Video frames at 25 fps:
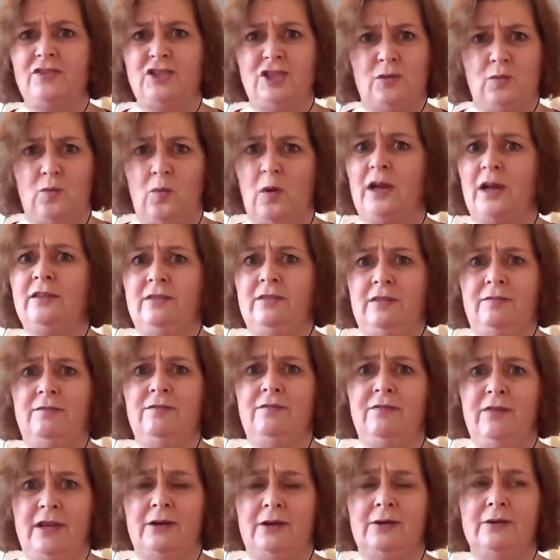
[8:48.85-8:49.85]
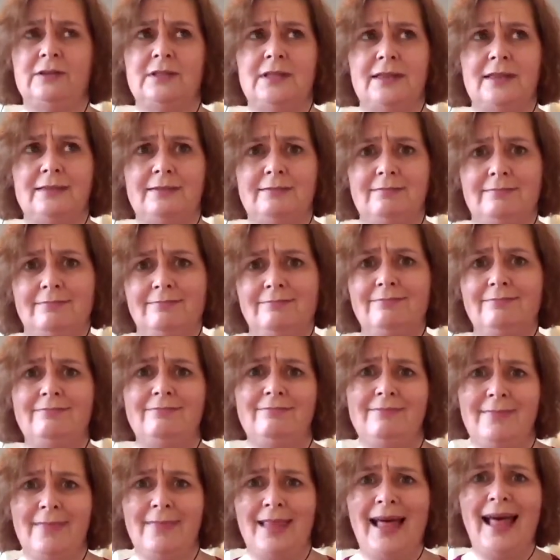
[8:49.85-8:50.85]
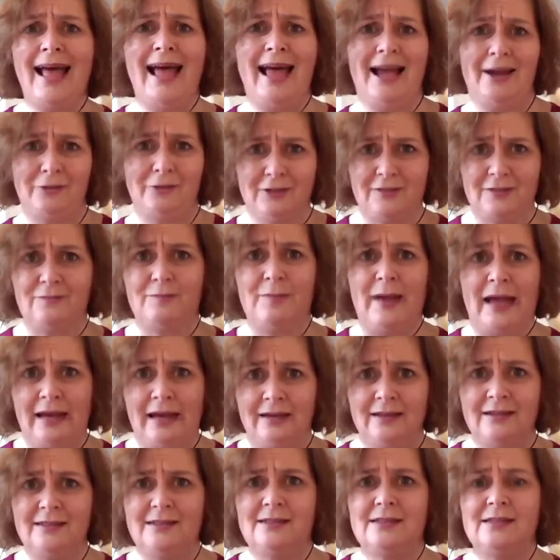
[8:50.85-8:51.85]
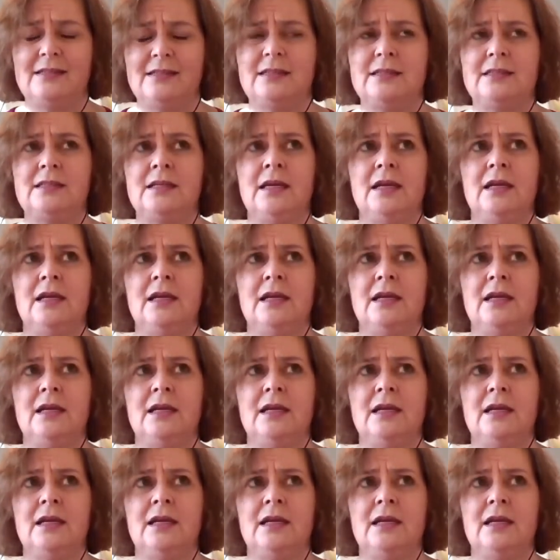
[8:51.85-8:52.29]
just one of them feels out of balance,